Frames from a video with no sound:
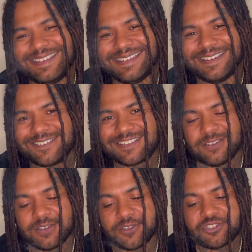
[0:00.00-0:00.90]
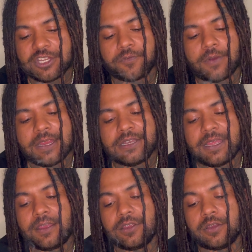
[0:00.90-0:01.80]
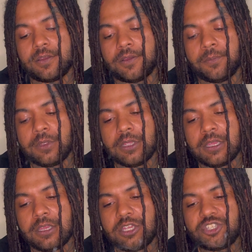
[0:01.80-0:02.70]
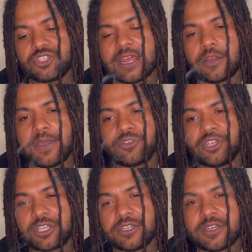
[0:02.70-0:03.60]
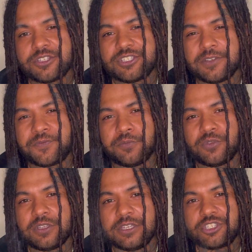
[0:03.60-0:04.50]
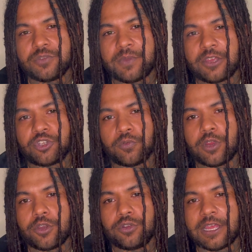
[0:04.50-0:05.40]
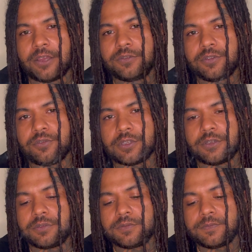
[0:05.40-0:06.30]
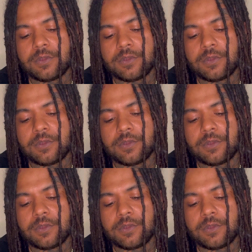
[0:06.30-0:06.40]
Yeah, I'm sitting on stuff right now. Uh, it's not about the content for me. It's about the rollout. Uh, you know.